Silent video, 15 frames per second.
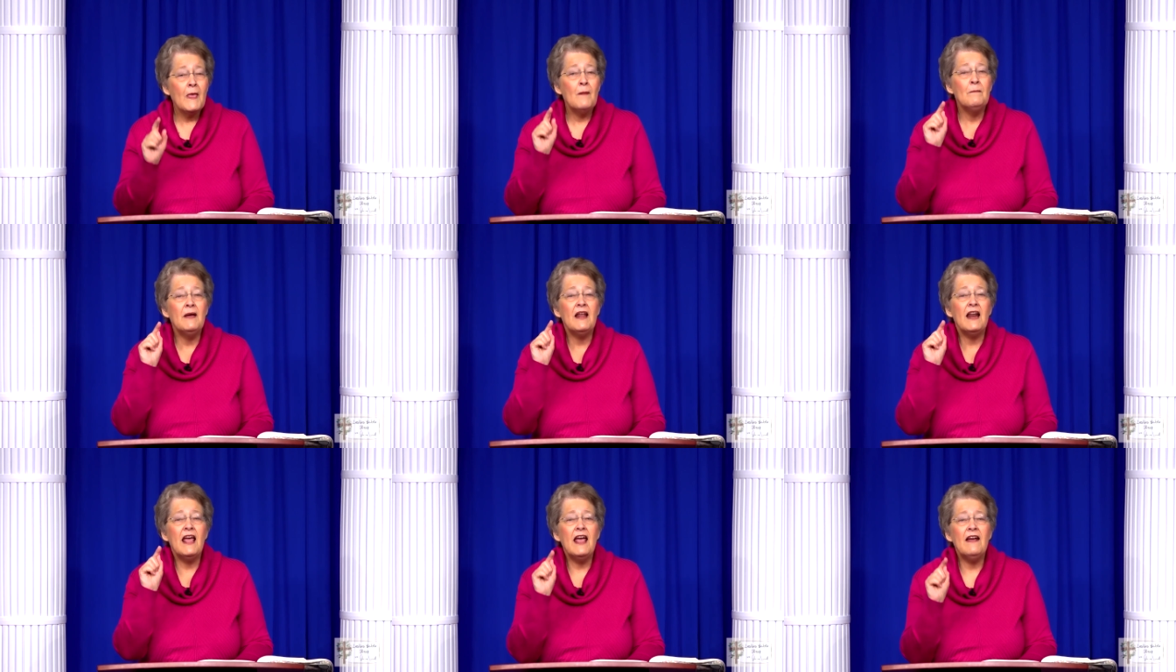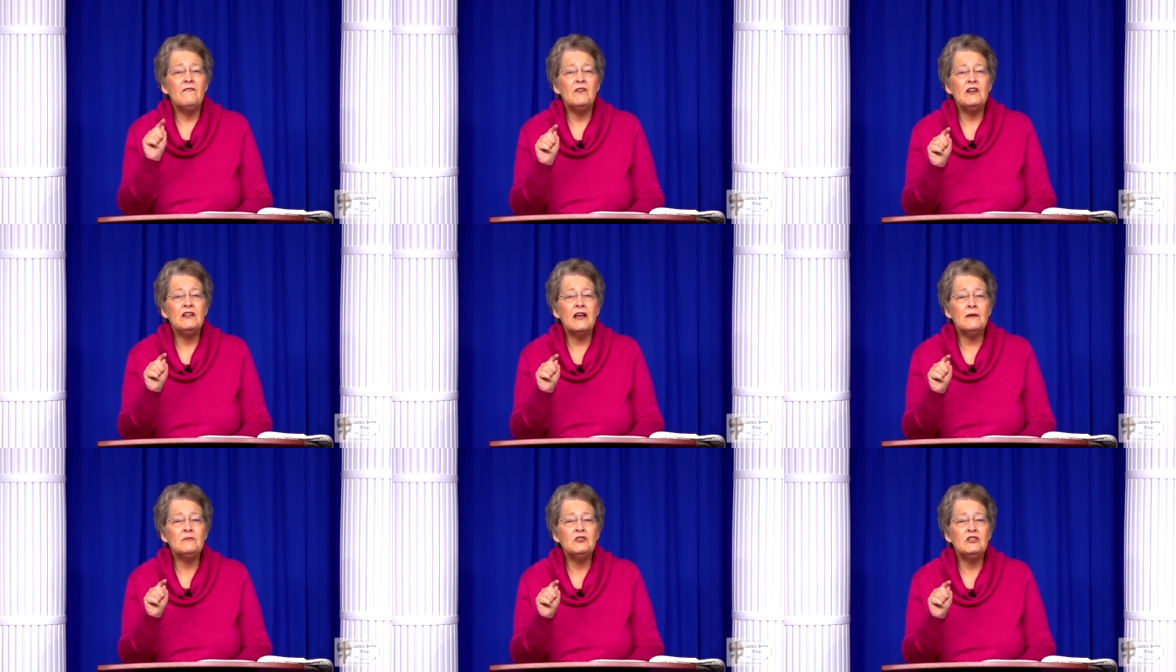but every
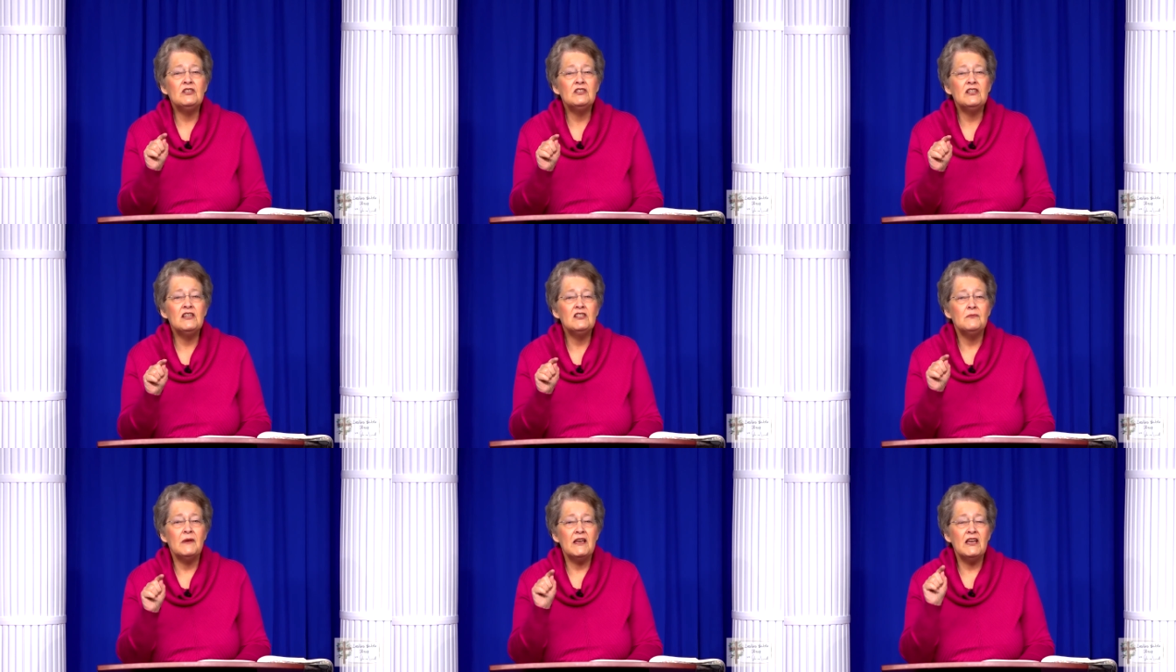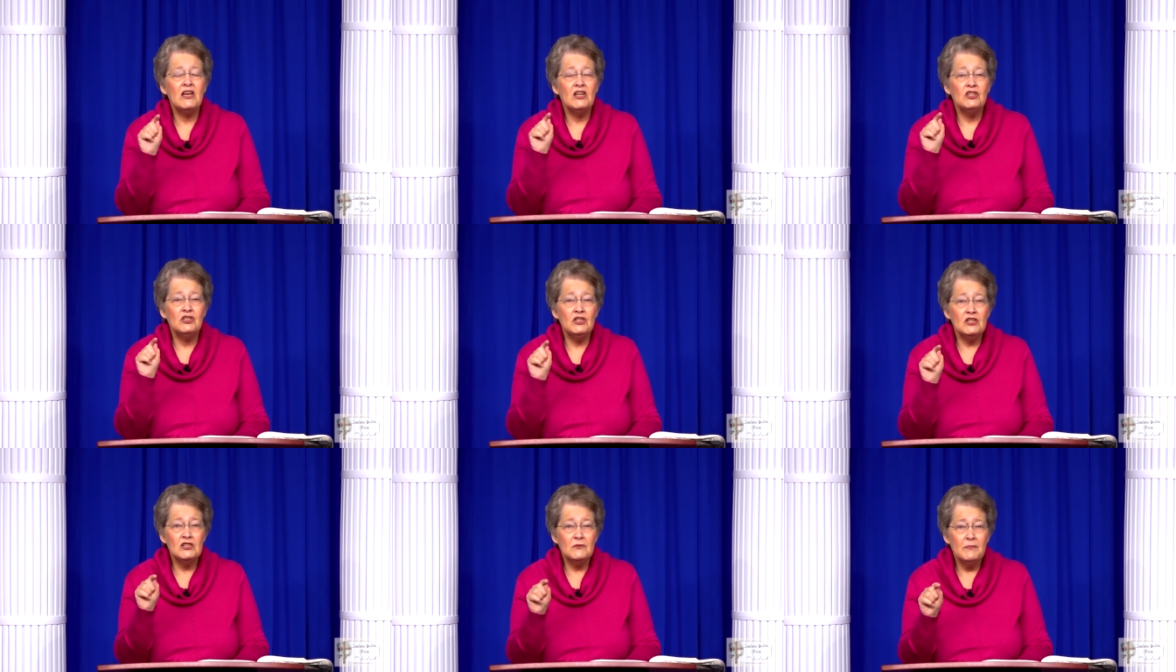time she sees me,
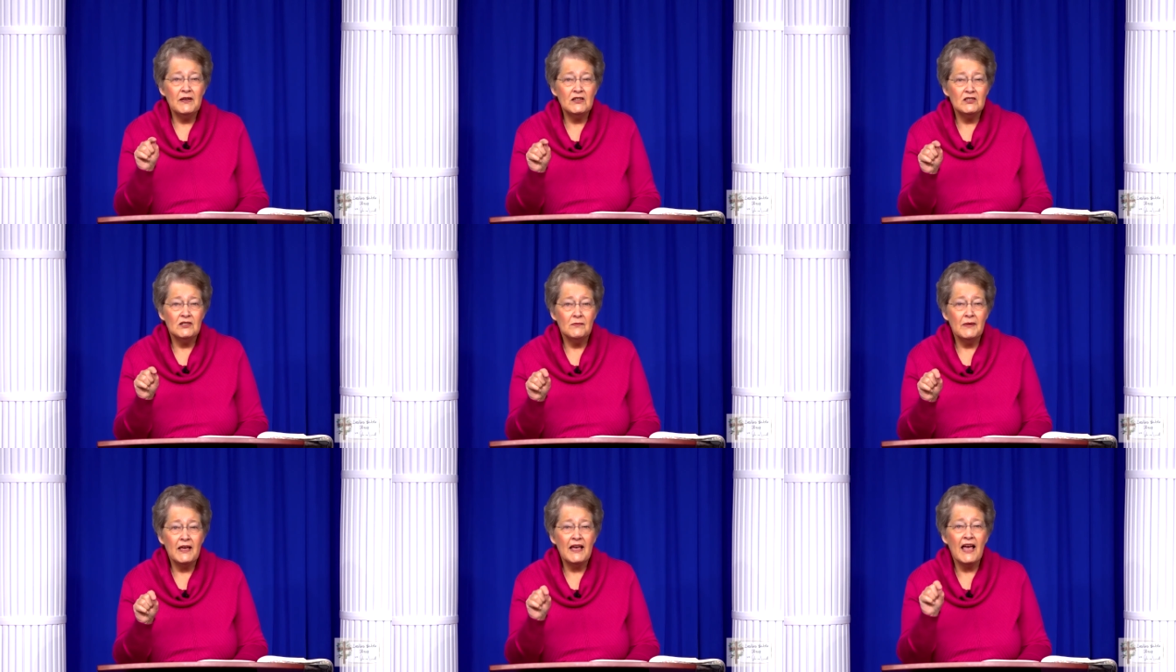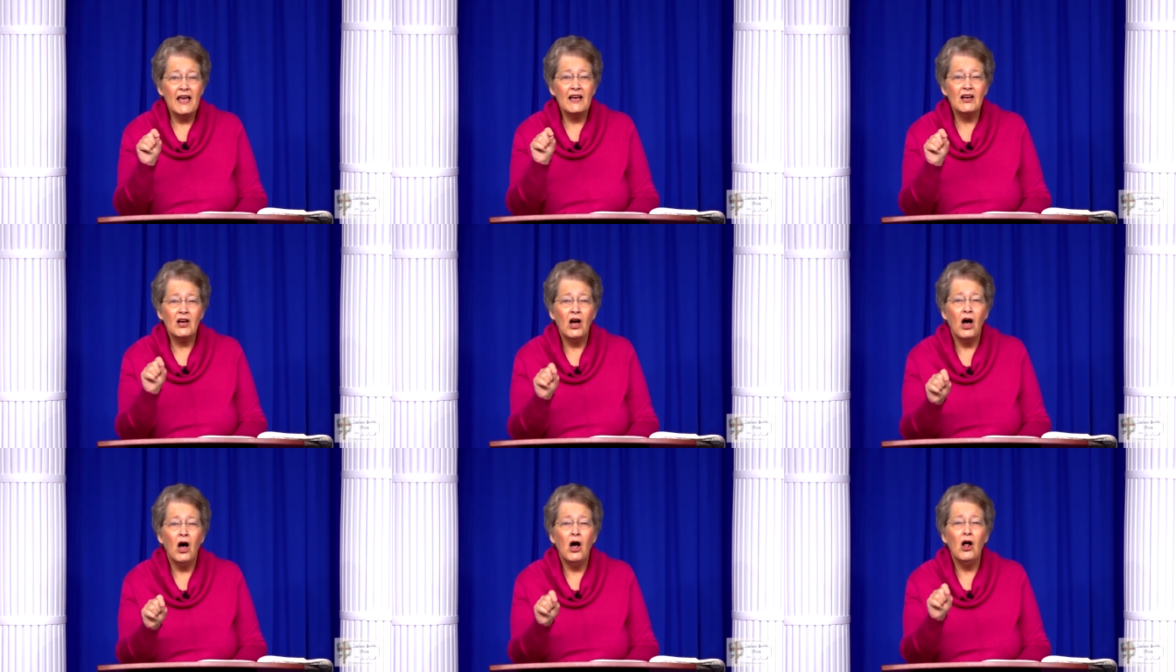she speaks to me and
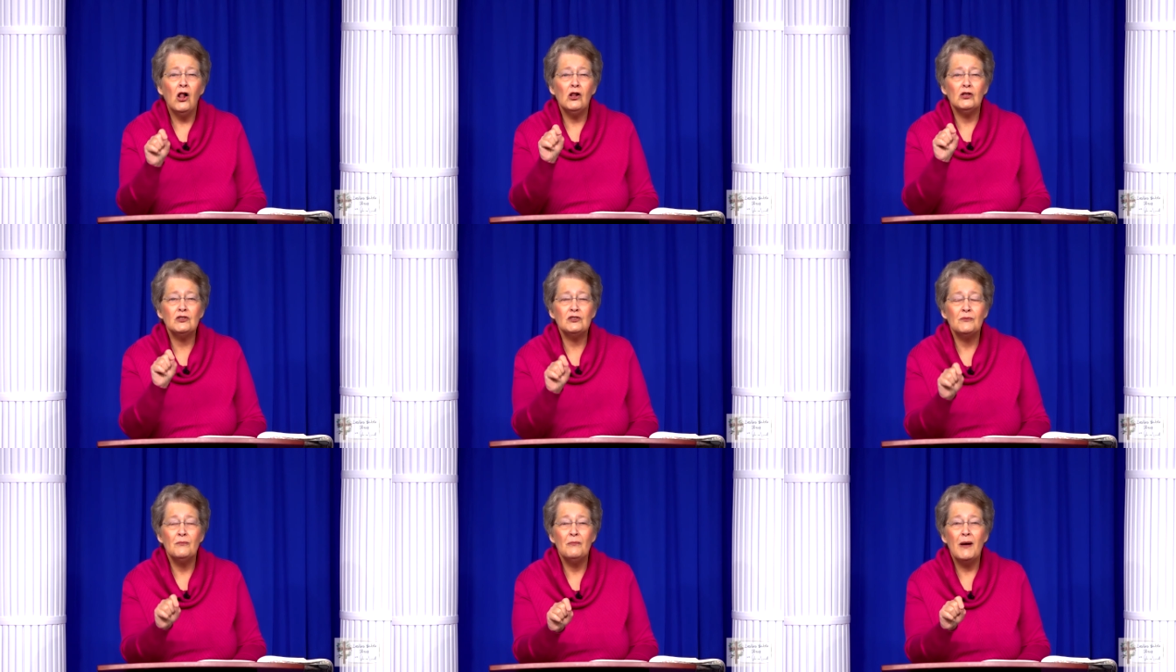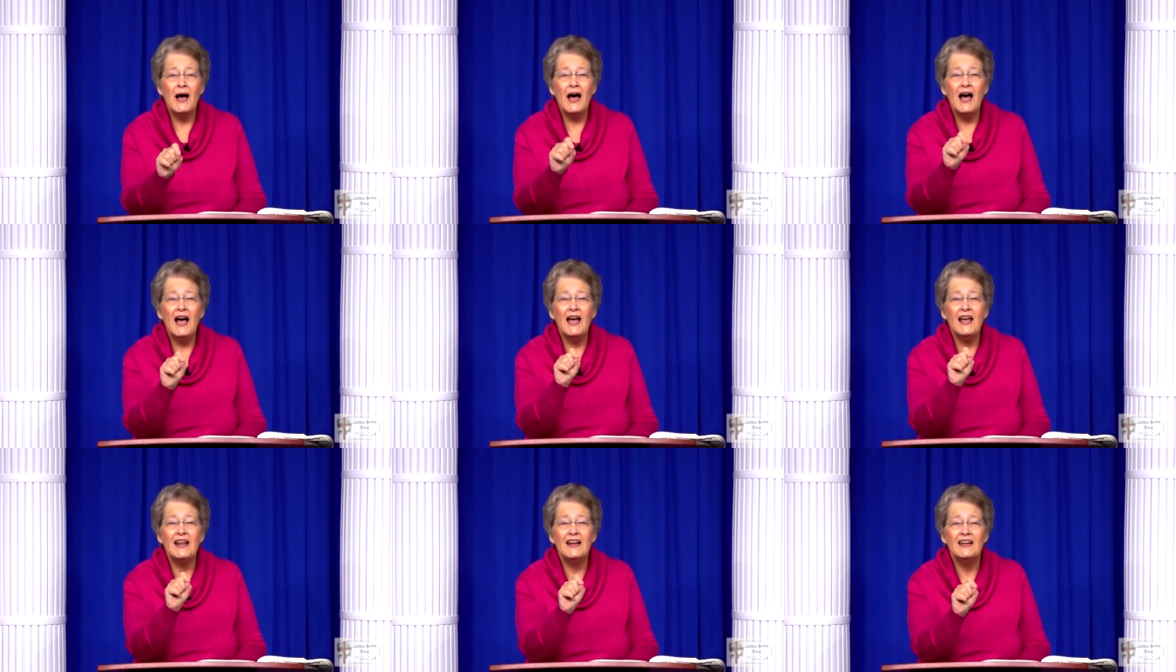calls
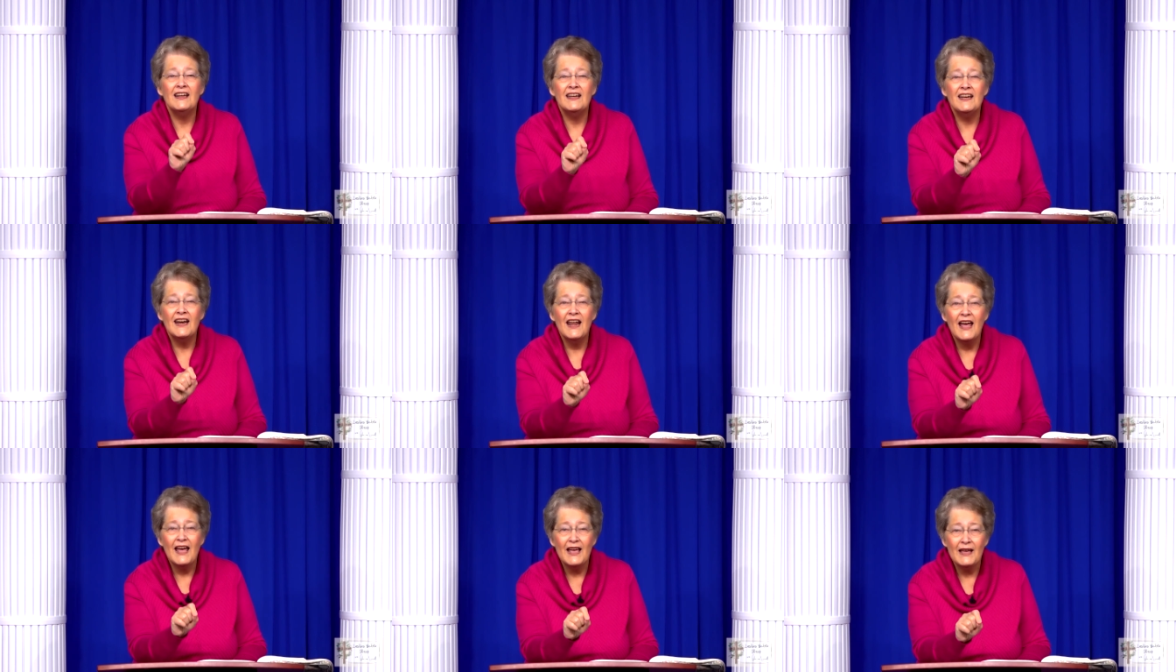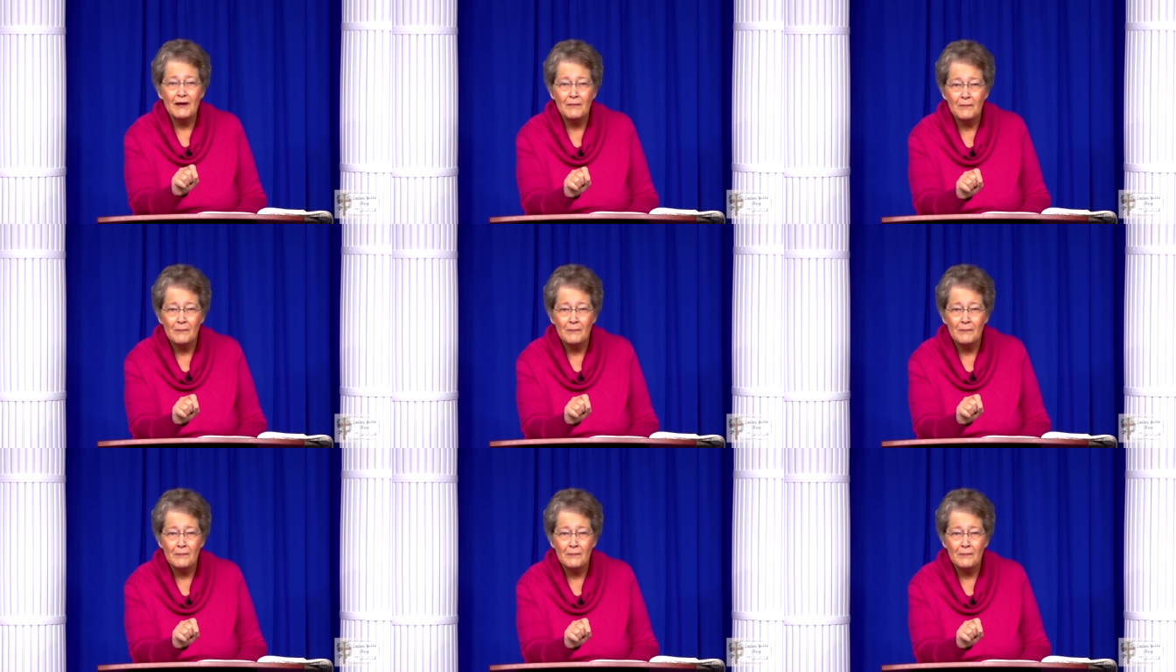my name.